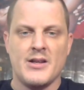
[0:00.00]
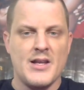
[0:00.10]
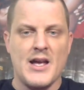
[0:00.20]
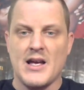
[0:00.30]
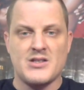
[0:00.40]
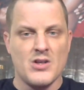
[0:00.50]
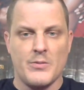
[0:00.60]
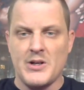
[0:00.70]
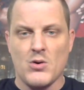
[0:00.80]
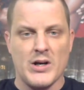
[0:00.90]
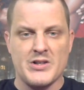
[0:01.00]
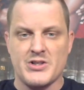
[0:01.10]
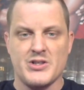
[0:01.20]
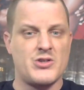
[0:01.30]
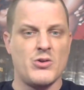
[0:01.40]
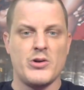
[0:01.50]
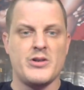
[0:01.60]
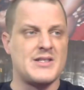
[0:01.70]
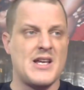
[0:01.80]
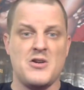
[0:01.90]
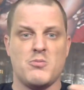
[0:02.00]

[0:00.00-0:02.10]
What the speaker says: They had so many questions. Sure, you could say you